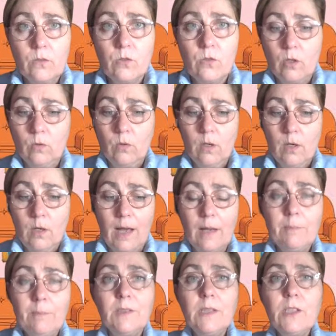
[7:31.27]
So
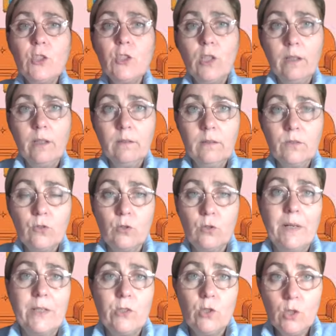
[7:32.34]
I'm teaching
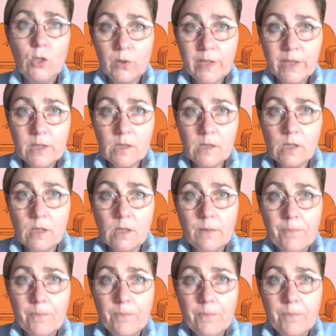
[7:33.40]
my students